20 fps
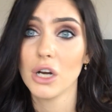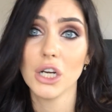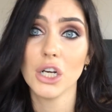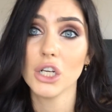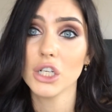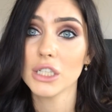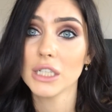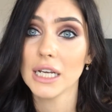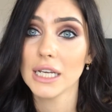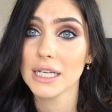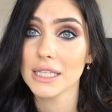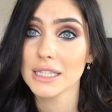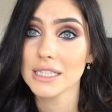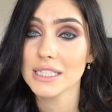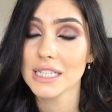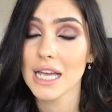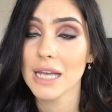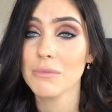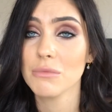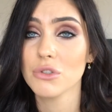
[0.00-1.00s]
I looked like at the
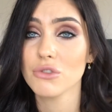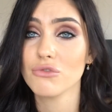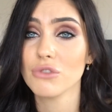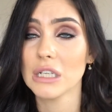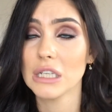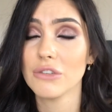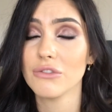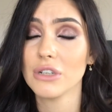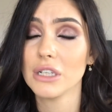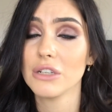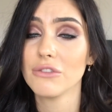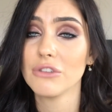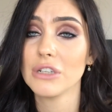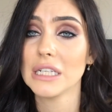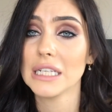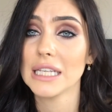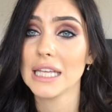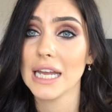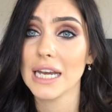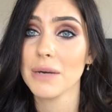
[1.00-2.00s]
time was
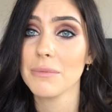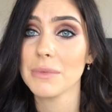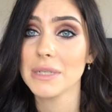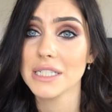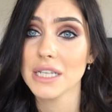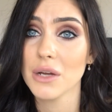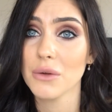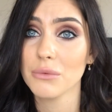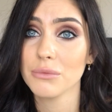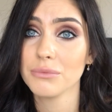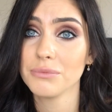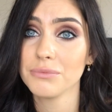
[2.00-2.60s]
really getting me down.